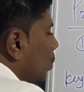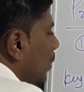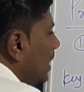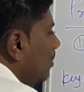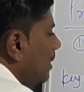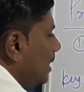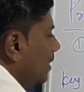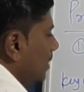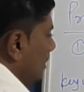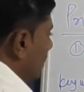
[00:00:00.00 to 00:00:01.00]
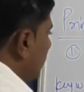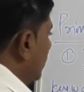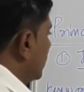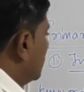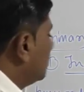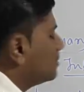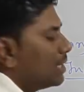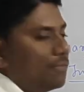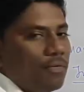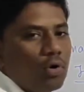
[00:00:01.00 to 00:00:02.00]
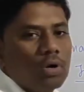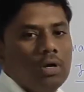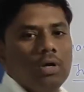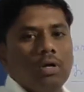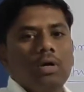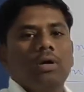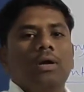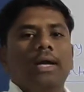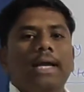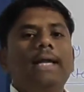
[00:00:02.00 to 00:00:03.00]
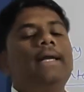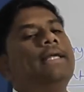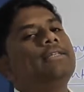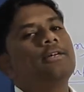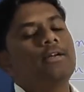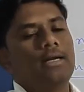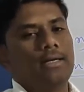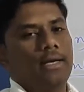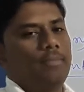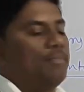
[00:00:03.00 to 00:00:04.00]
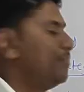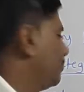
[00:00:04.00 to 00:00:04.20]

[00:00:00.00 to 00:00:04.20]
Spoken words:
will be reserved for integer data type?